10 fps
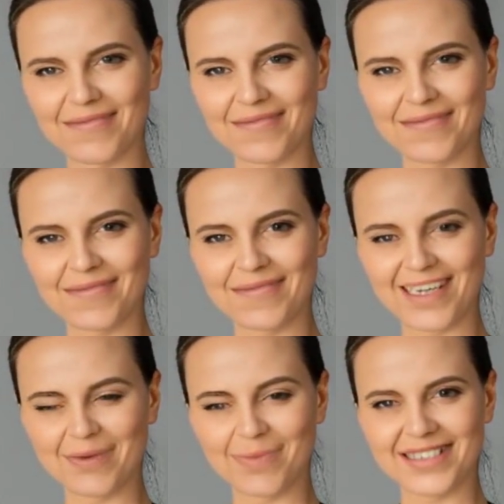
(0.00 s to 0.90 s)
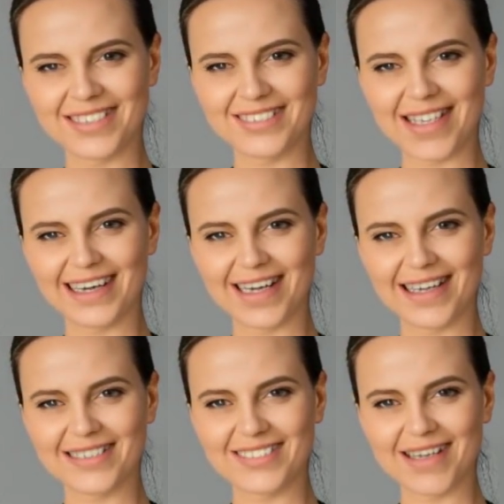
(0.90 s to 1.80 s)
In recent decades,
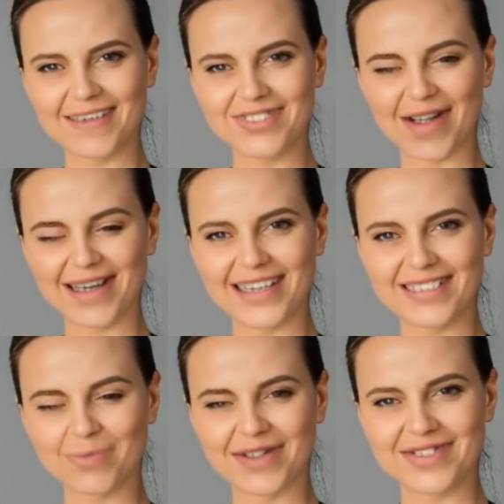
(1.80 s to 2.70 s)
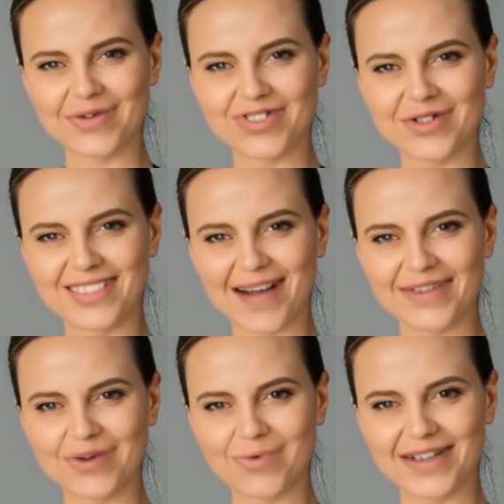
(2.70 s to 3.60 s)
Chinese researchers have
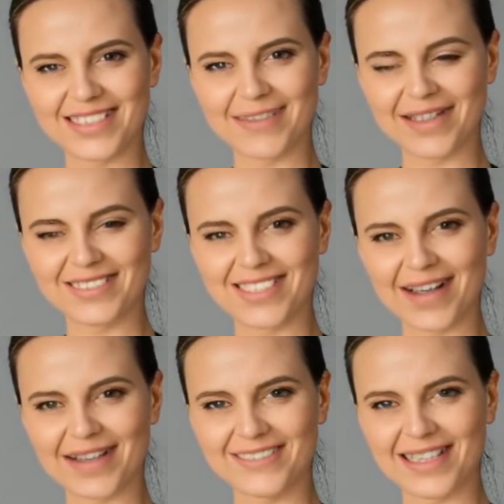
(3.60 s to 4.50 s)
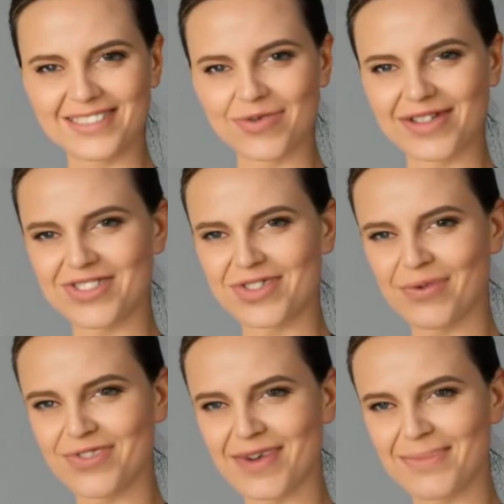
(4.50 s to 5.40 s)
increasingly studied these traditional
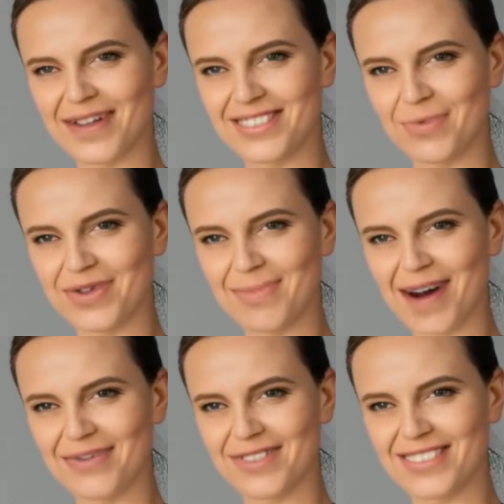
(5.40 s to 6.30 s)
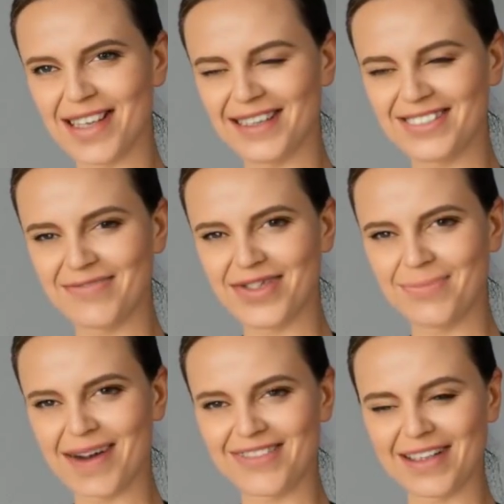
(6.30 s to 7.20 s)
treatments with modern scientific
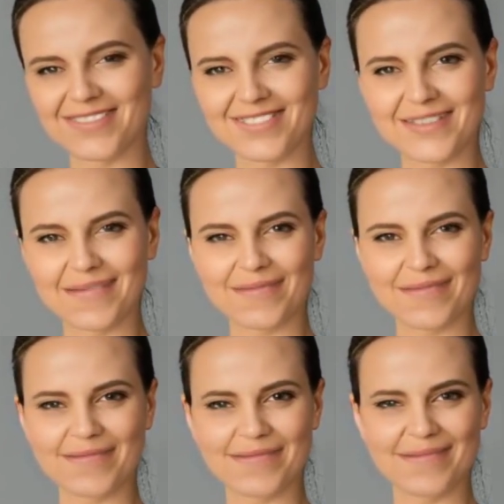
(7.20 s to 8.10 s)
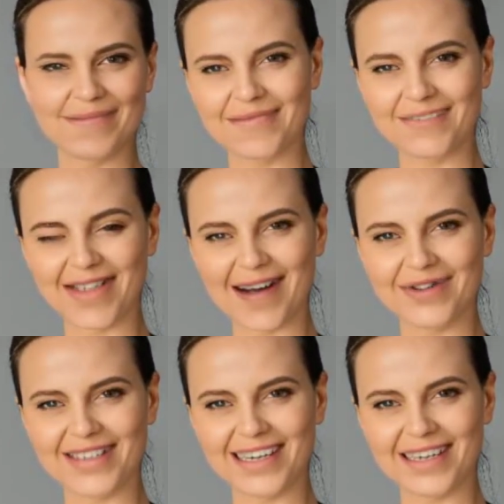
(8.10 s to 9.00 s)
methods,
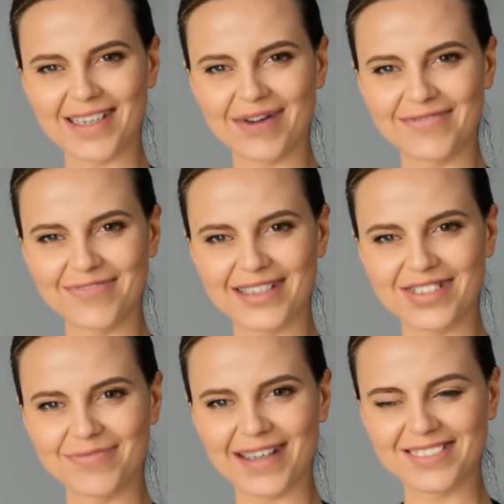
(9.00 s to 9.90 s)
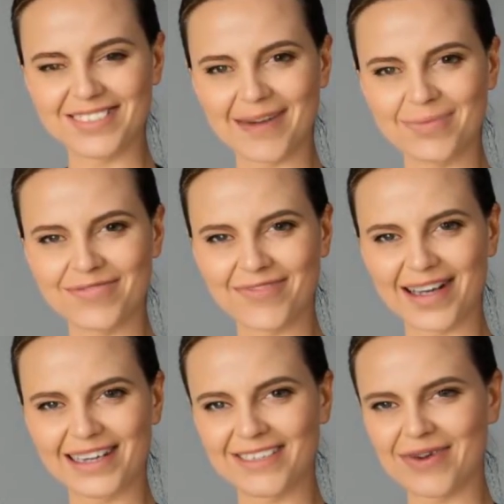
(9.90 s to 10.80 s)
validating their effectiveness and
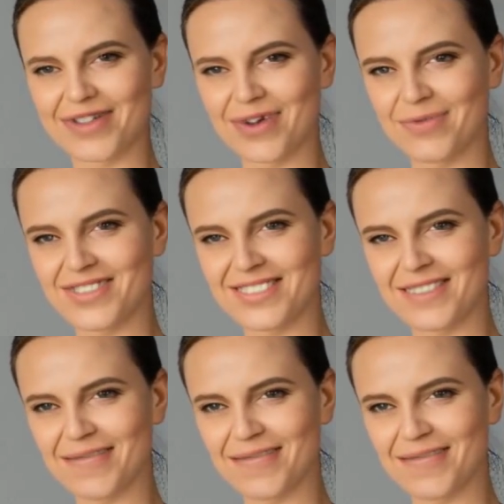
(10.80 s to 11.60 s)
refining their use.